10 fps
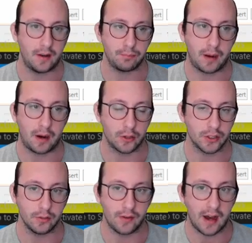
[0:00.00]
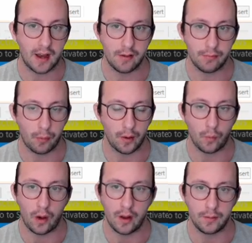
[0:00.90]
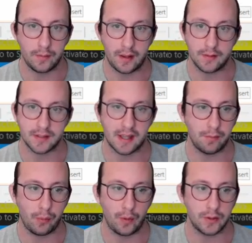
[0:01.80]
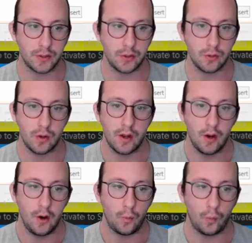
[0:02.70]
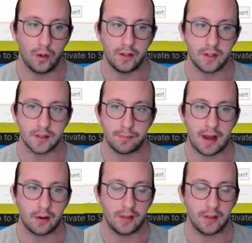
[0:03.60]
in PowerShell 5.1, 7.2, really doesn't matter.